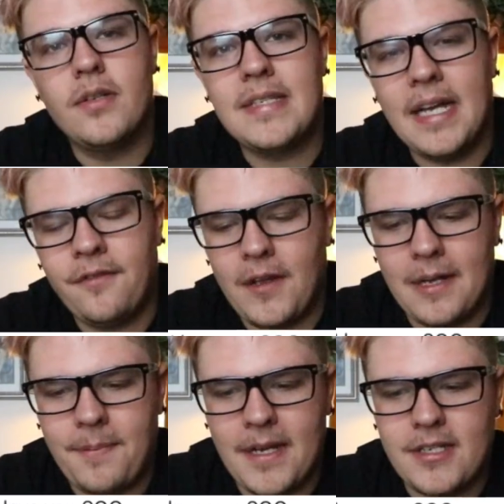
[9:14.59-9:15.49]
two ten
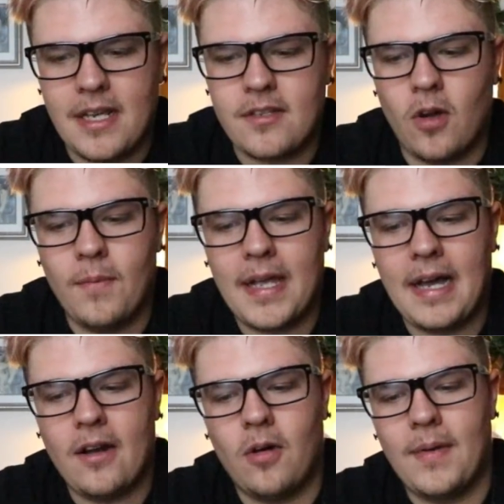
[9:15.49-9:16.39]
fan page says, oh my
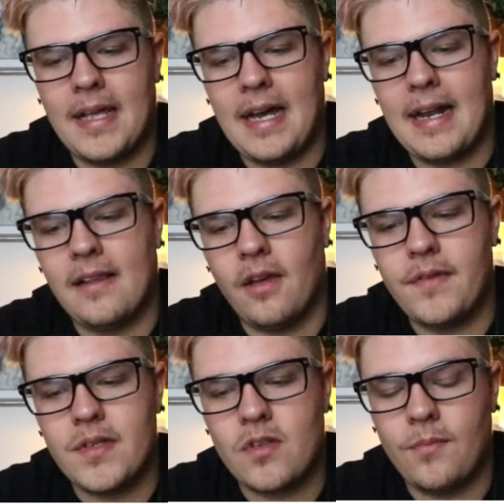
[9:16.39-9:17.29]
god, oh my god, I
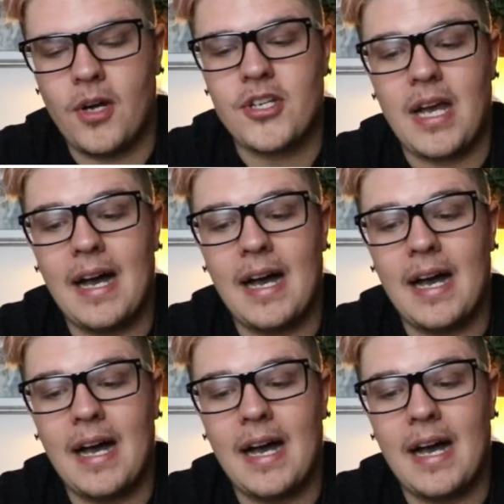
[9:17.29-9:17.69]
love you so much.